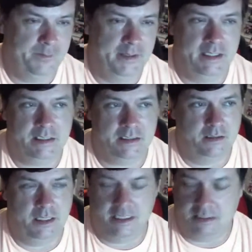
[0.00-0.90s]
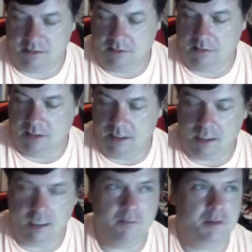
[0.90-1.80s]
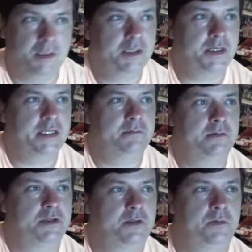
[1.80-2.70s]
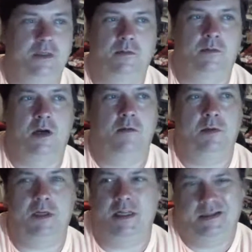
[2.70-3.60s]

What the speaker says: It still has a little hiccup in the transmission once in a while, but